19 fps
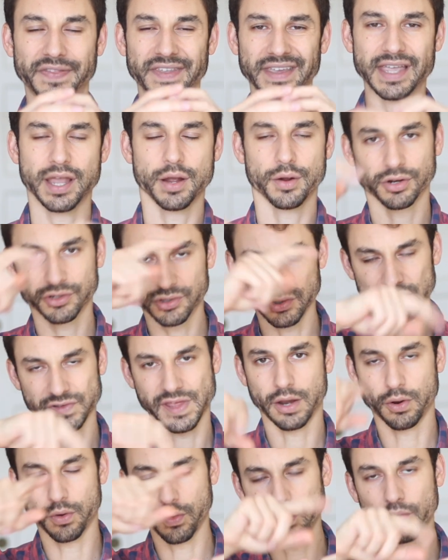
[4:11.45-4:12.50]
The character is
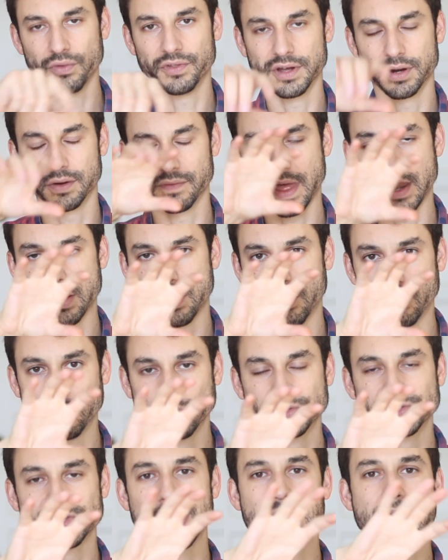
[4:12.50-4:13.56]
that hole there that
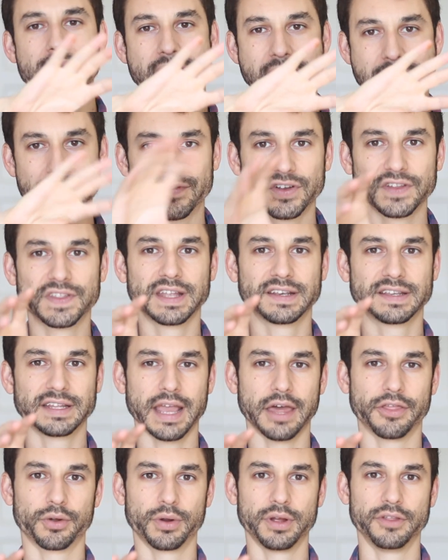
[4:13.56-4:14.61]
holds everything
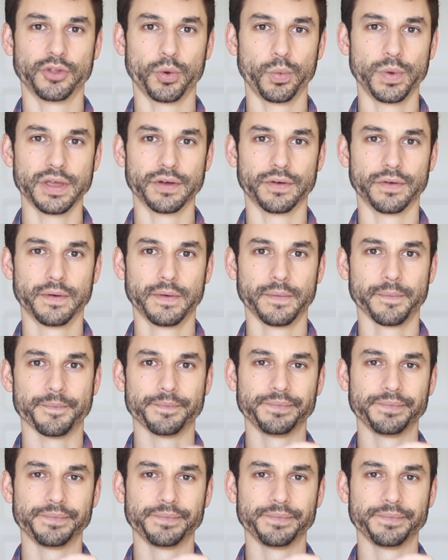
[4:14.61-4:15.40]
together in the wheel.